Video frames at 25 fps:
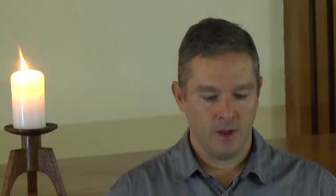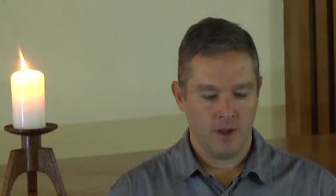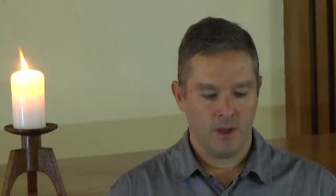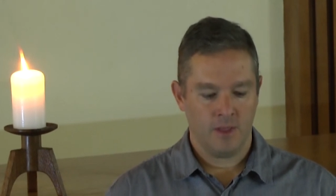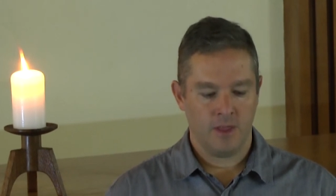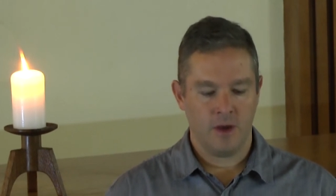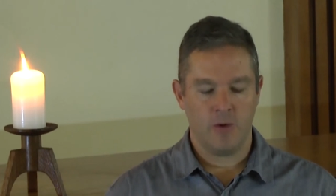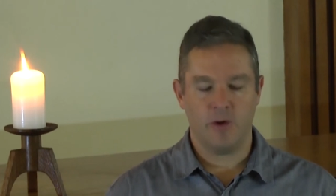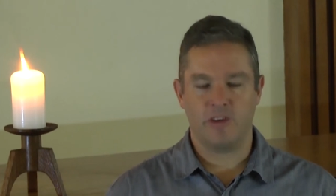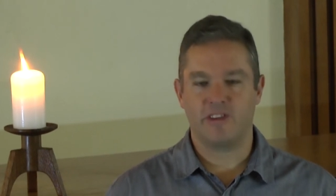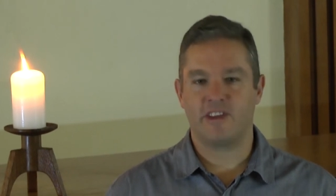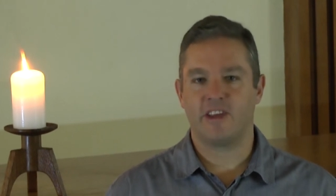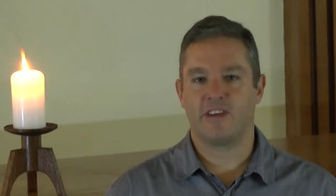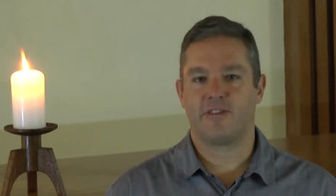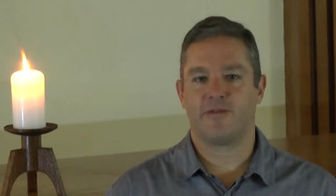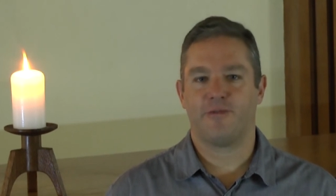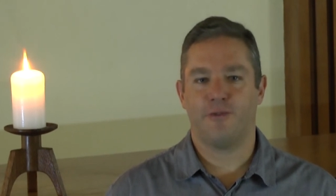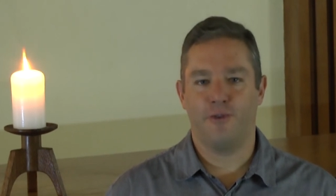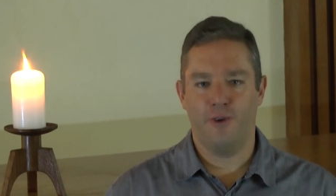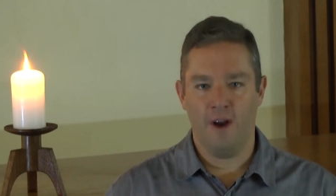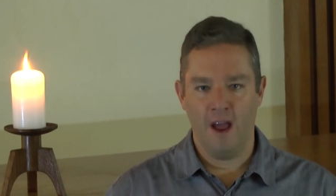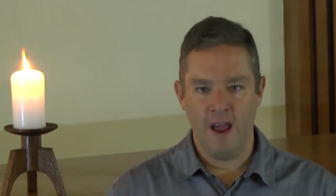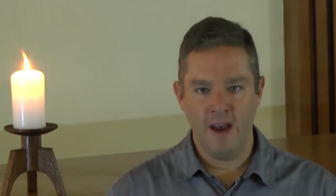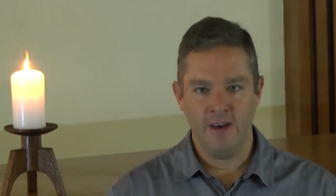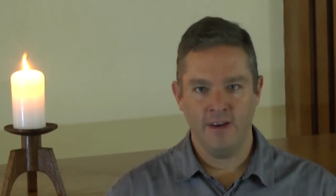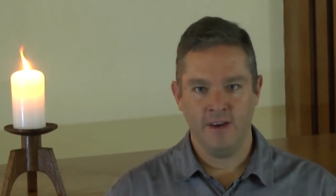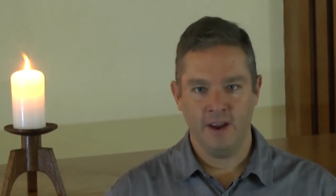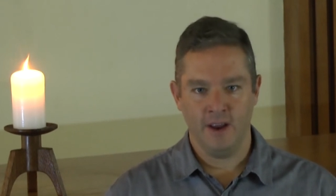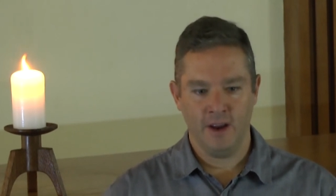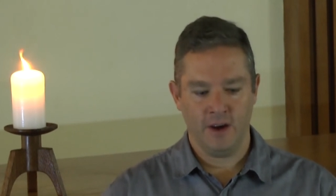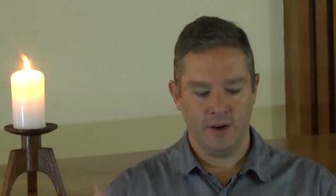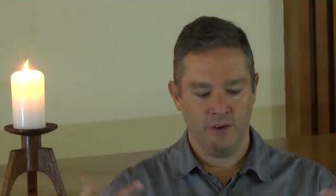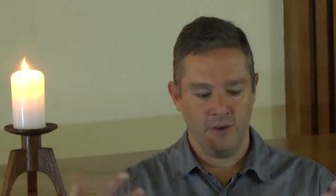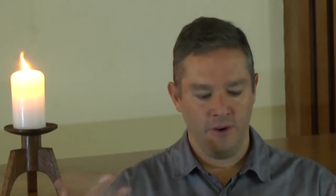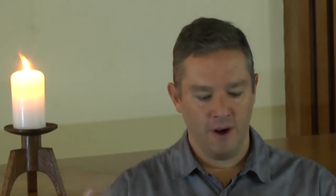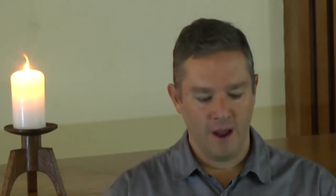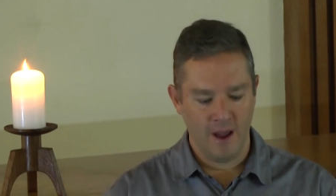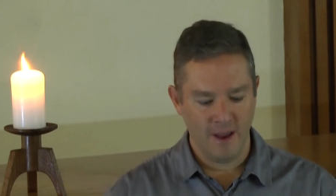There was this
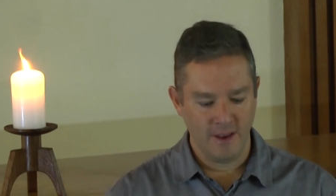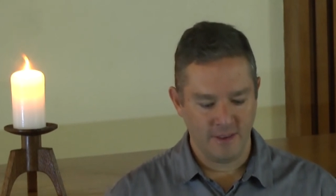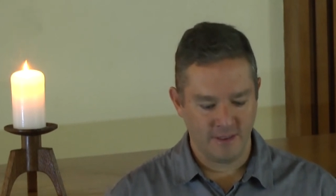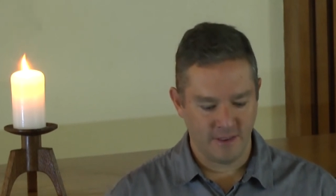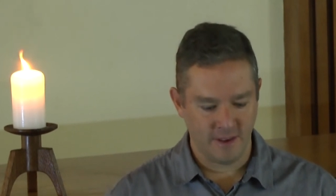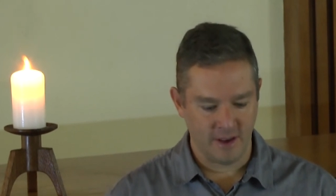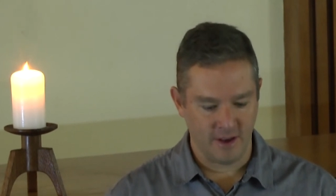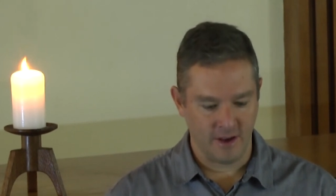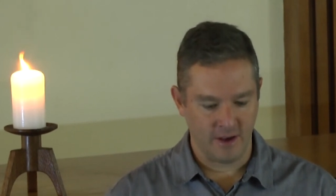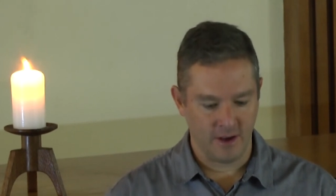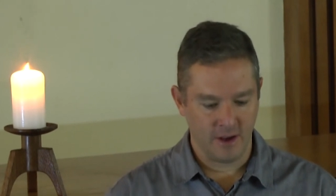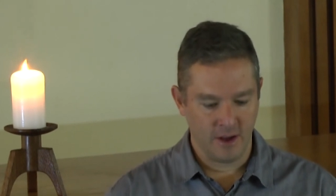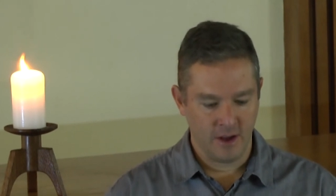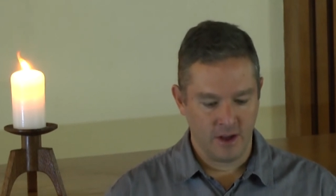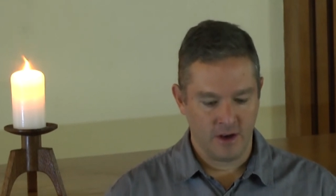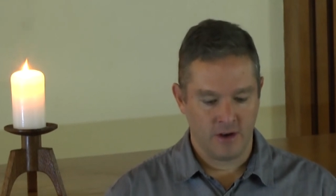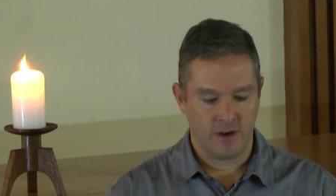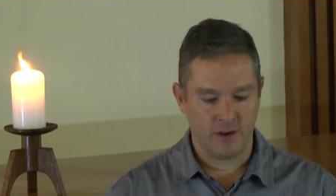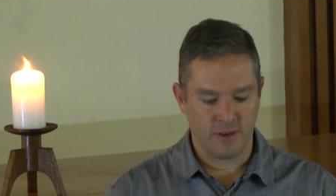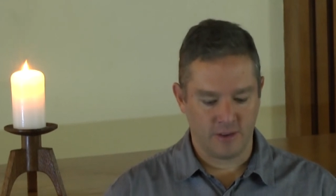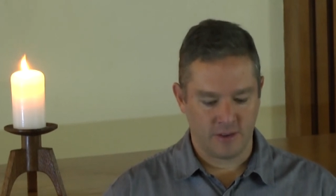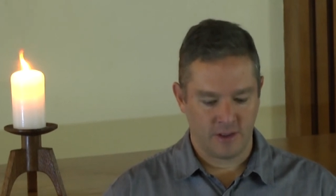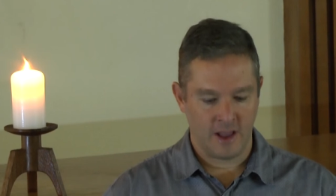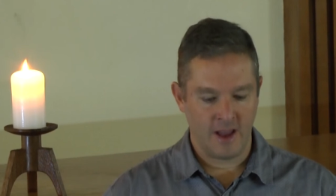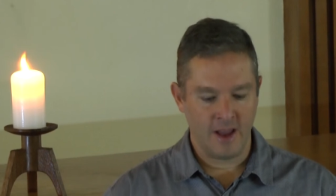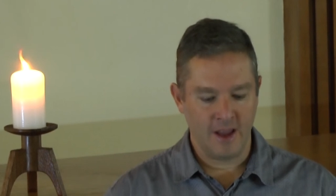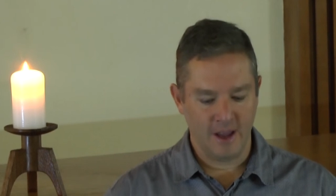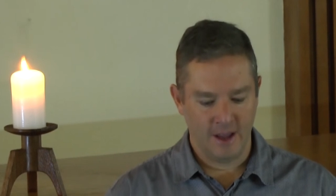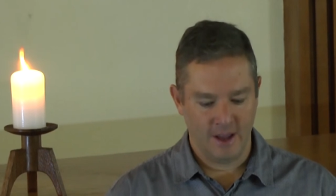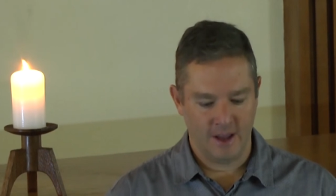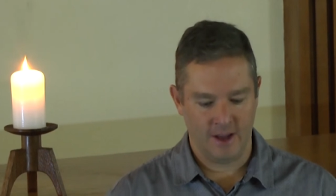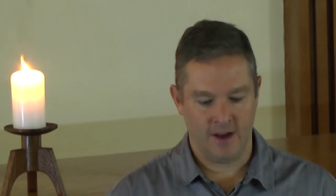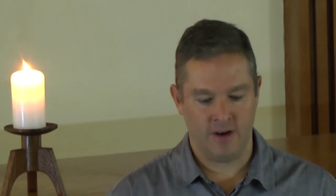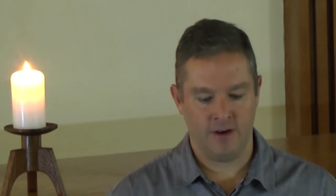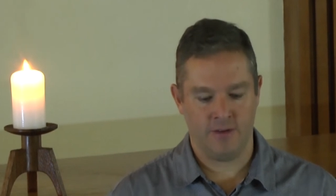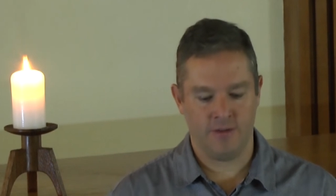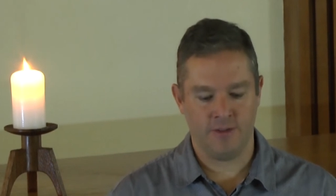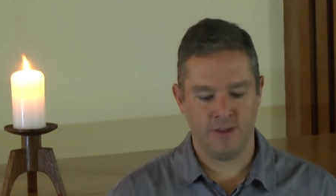frantic racing to stay
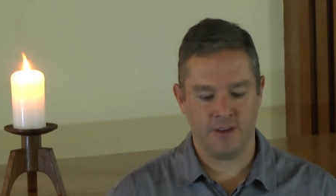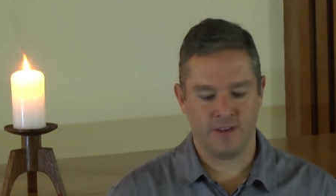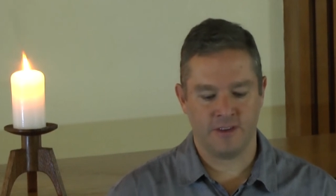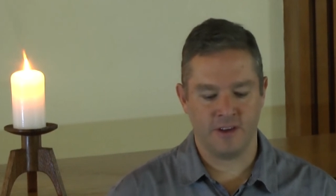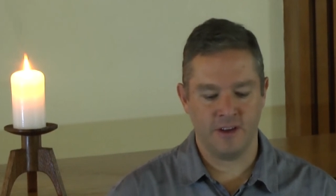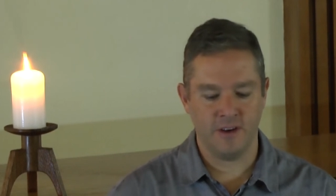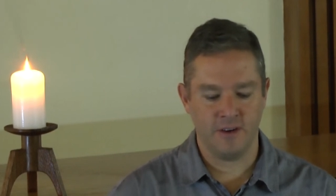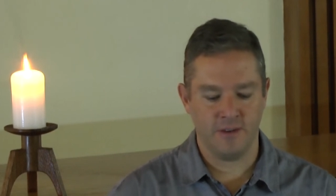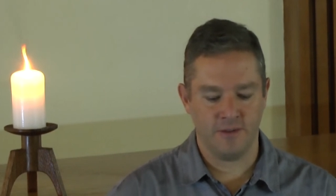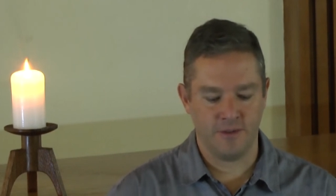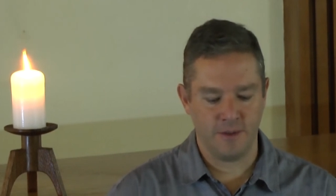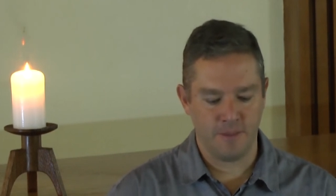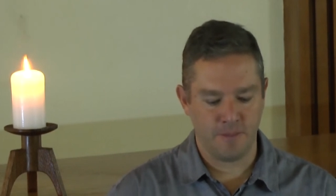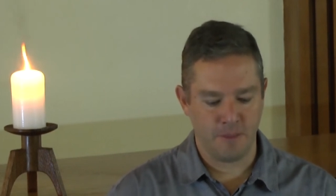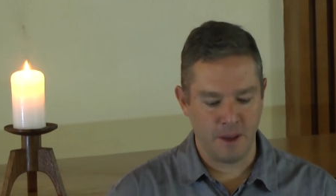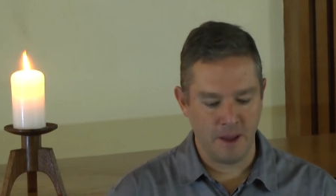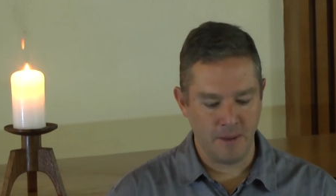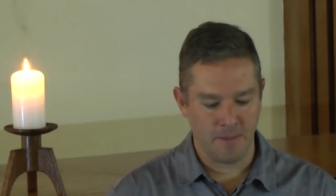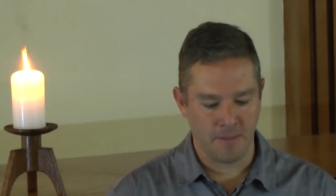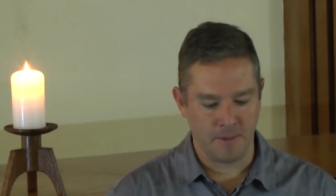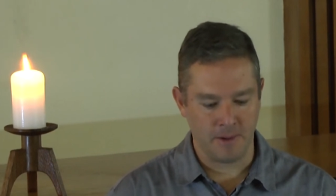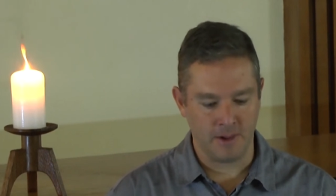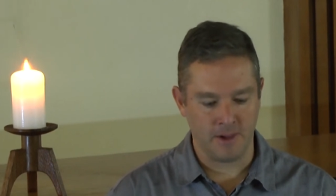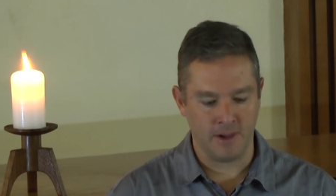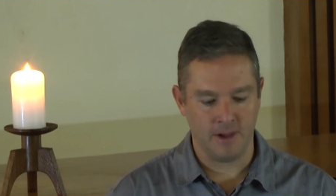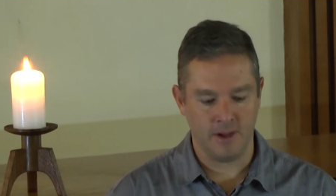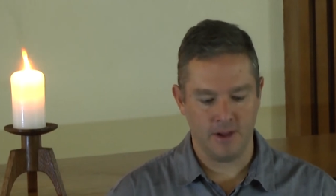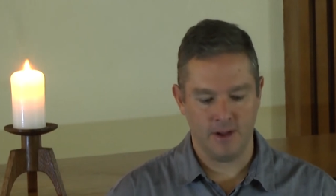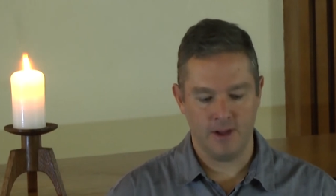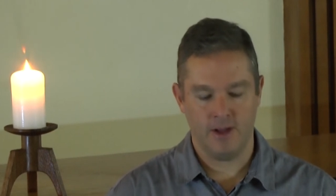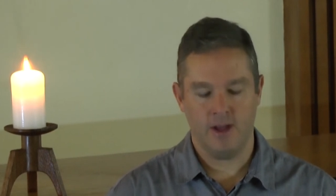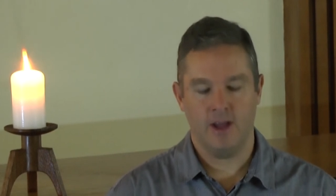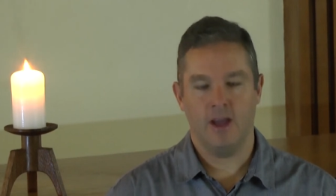ahead of the sin of the people,